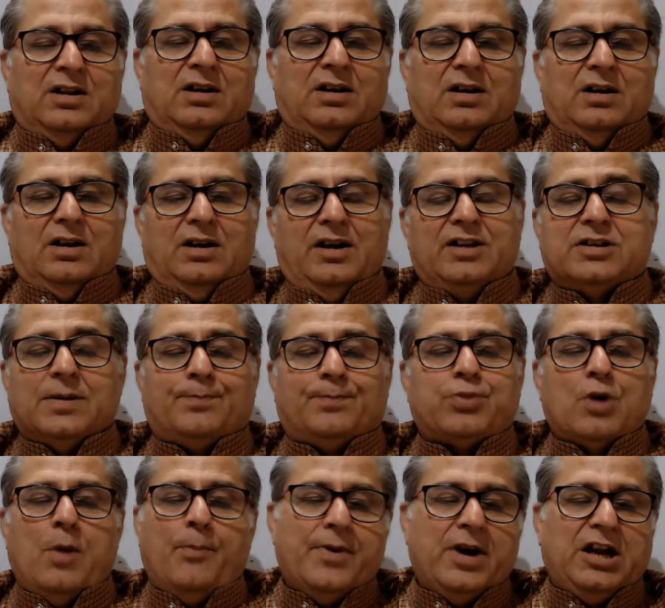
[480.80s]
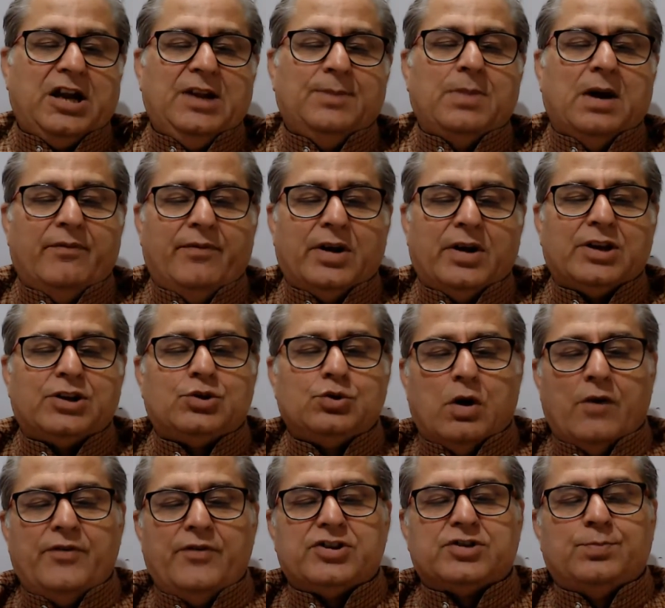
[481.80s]
it's a property by
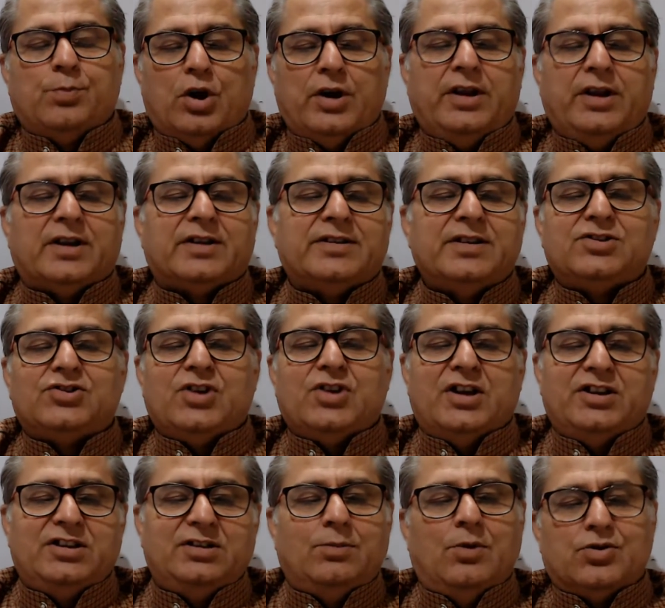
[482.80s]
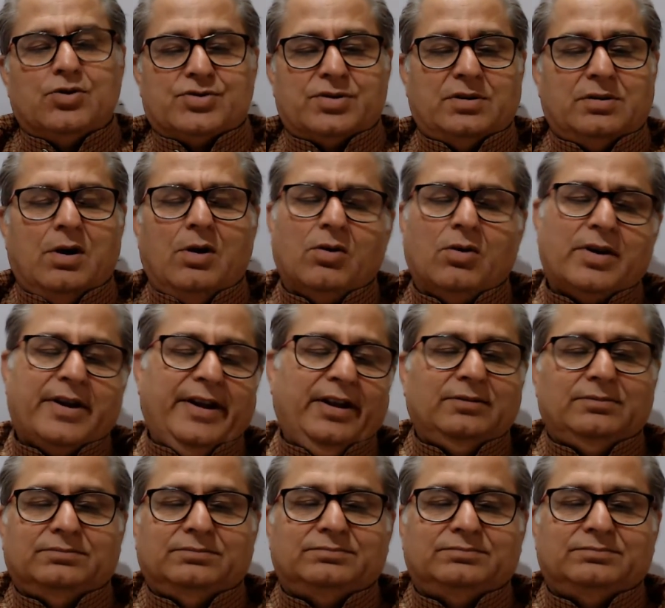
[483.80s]
virtue of which body resists change in motion. Okay.